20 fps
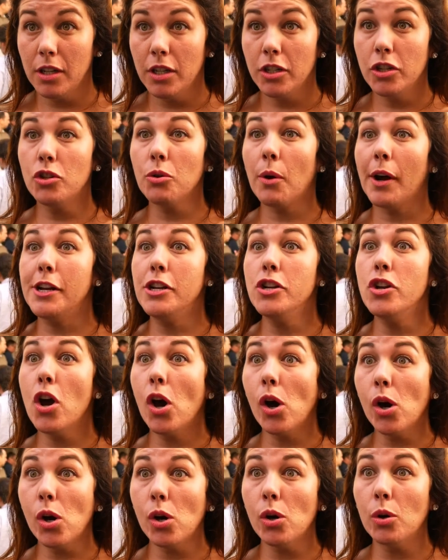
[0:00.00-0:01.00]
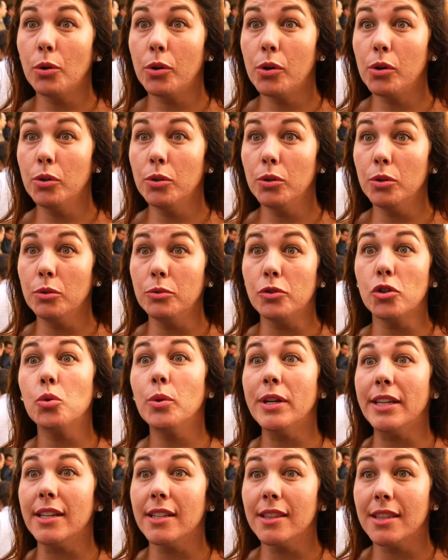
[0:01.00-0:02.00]
Do I know who
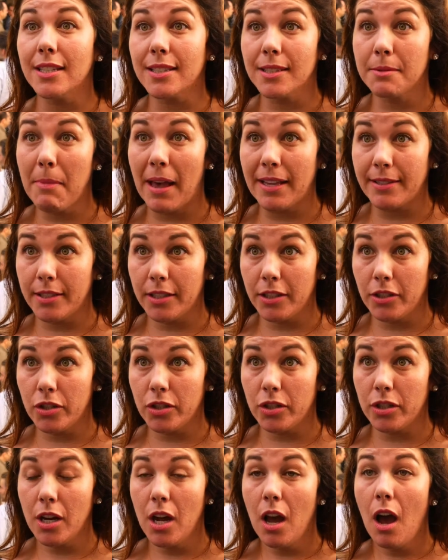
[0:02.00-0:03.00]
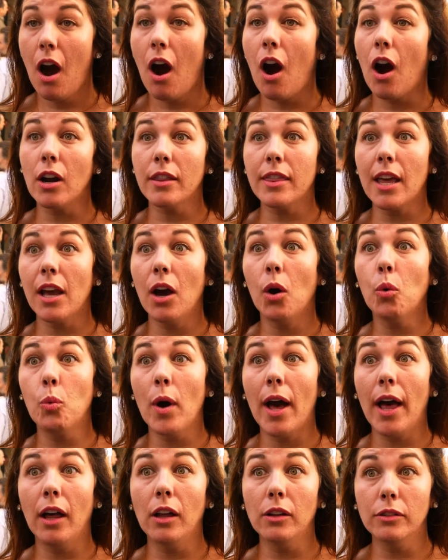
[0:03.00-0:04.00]
tweeted this message? Are they a
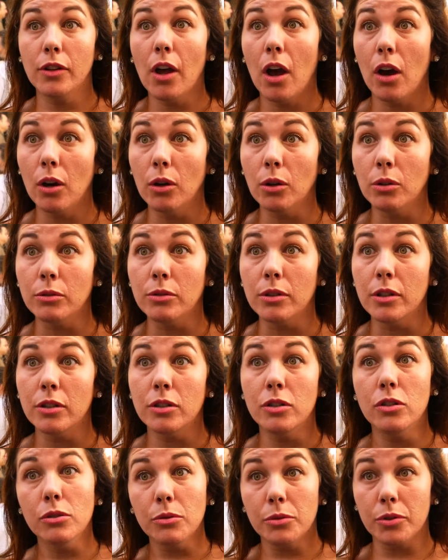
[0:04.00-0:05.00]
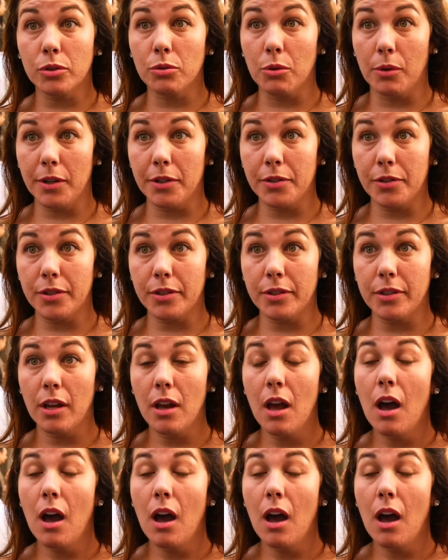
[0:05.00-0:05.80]
well-known news source?